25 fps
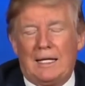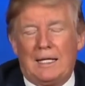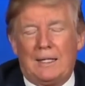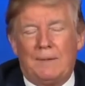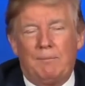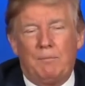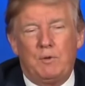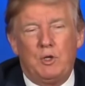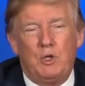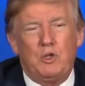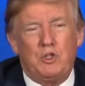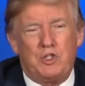
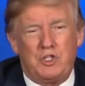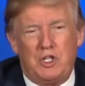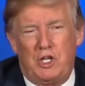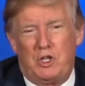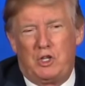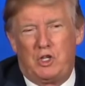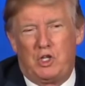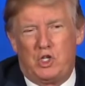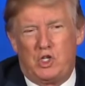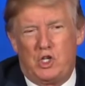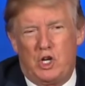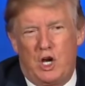You see
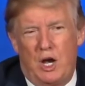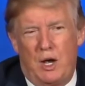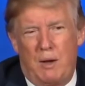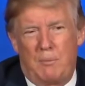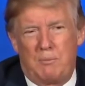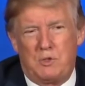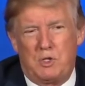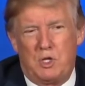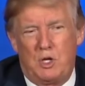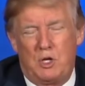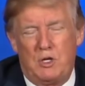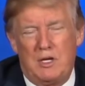the
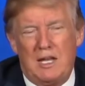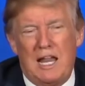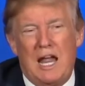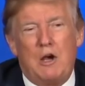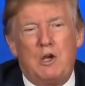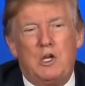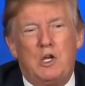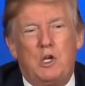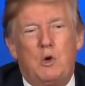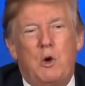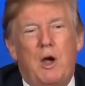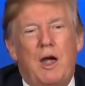jobs. Now
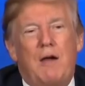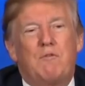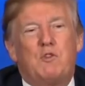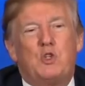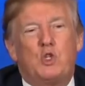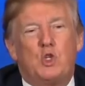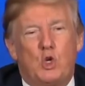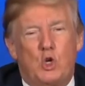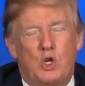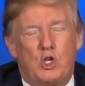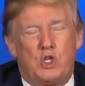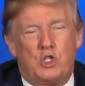you have
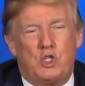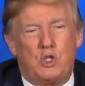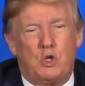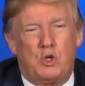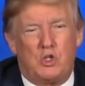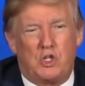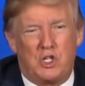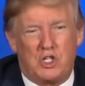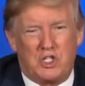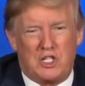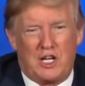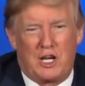choice too.
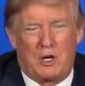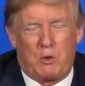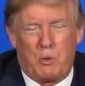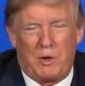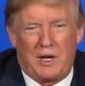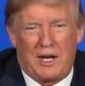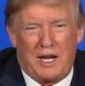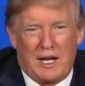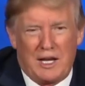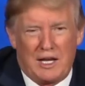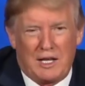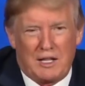Just like we're
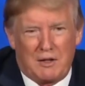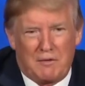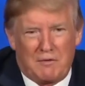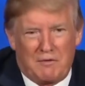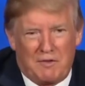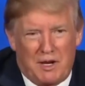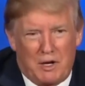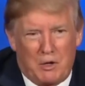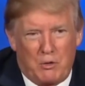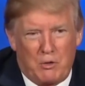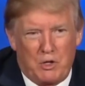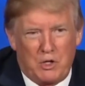getting the
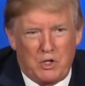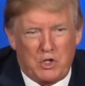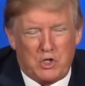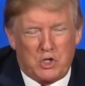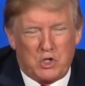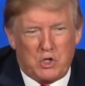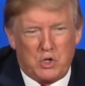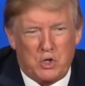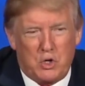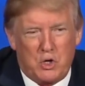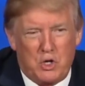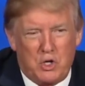veterans'
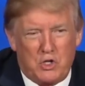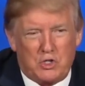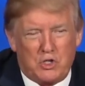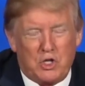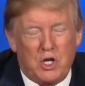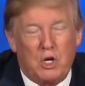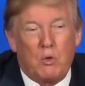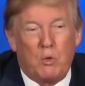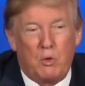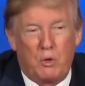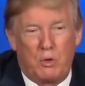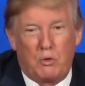choice,
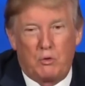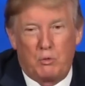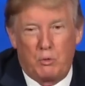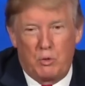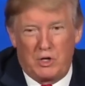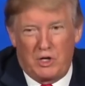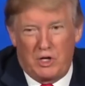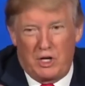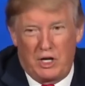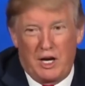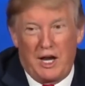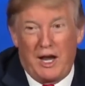
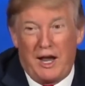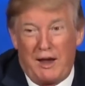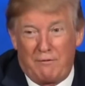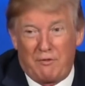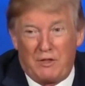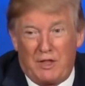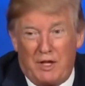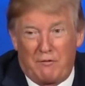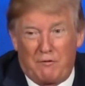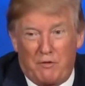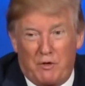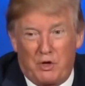we're going to have
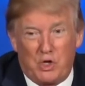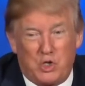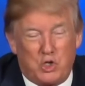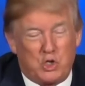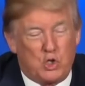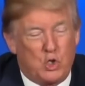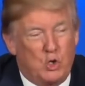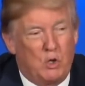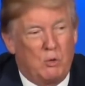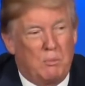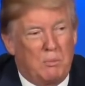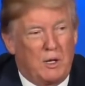that very
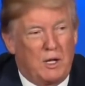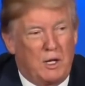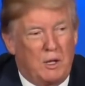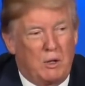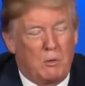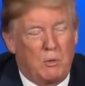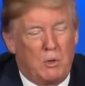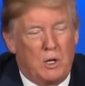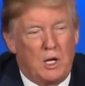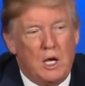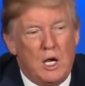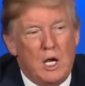soon, by the
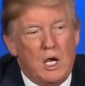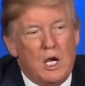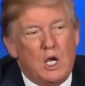way.